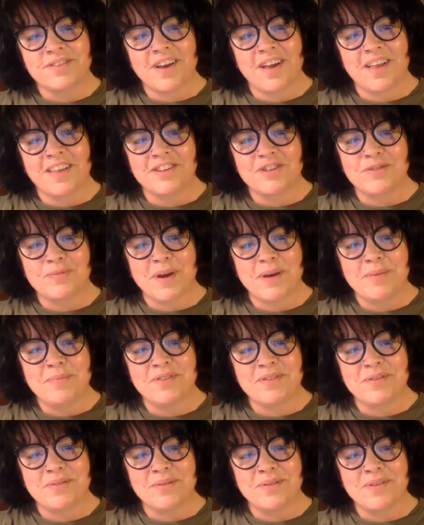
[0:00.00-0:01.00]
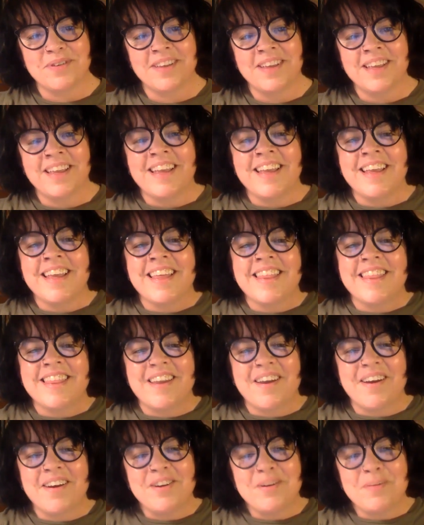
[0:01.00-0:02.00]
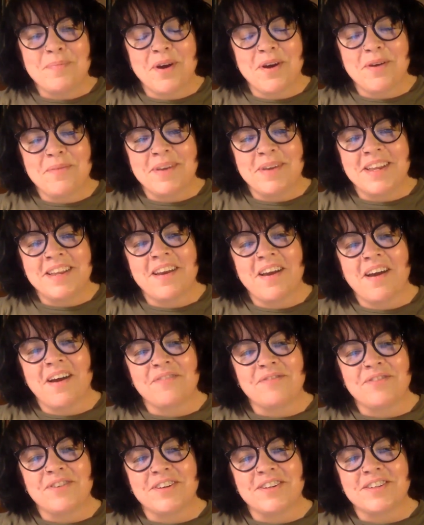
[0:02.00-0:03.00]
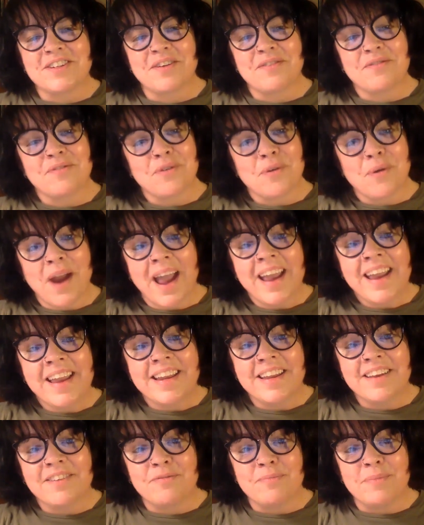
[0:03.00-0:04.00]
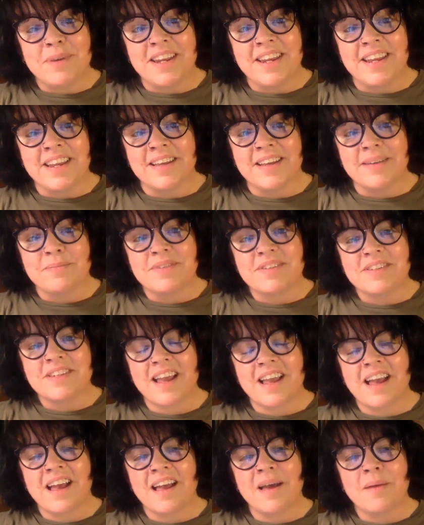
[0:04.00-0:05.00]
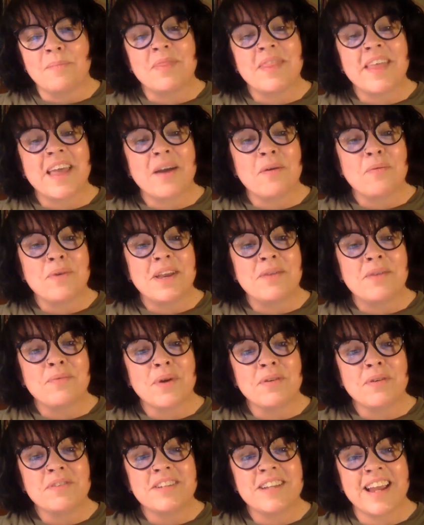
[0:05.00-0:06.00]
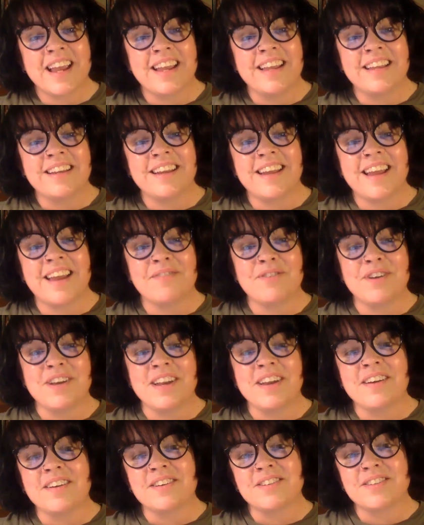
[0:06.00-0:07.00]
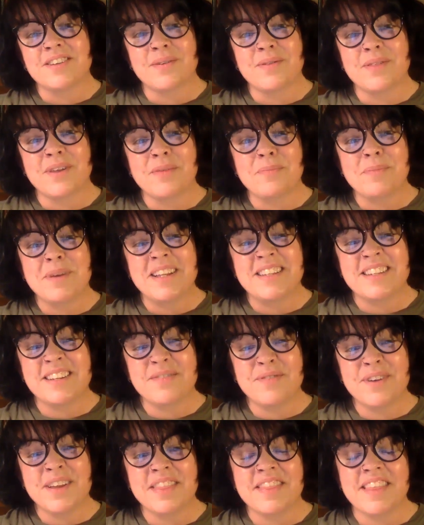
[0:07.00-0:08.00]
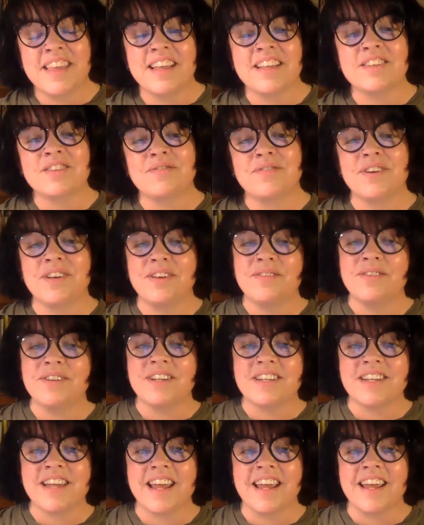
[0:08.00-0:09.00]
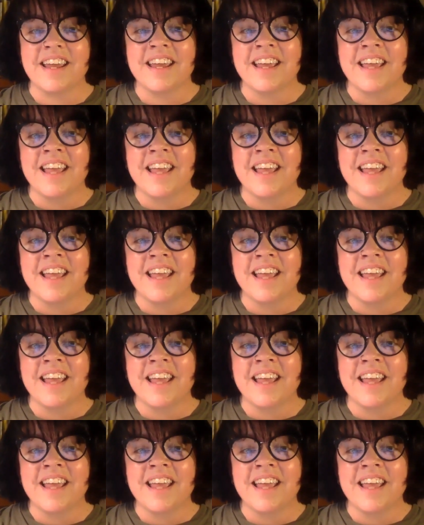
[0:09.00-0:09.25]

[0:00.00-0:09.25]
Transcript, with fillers: College Prep School. The art department offers a variety of mediums um, that we rotate every year, so there'll be different things for you to take